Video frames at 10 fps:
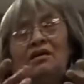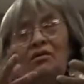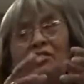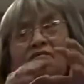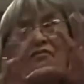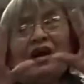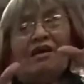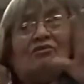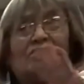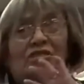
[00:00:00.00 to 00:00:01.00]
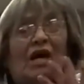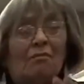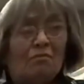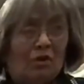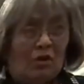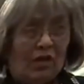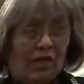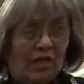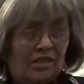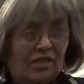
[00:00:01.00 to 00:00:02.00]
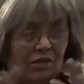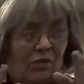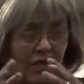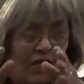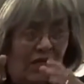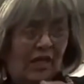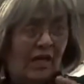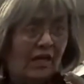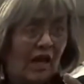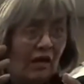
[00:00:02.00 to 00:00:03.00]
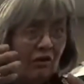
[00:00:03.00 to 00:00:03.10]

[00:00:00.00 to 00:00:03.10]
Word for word: when the fire stopped burning, she went in and got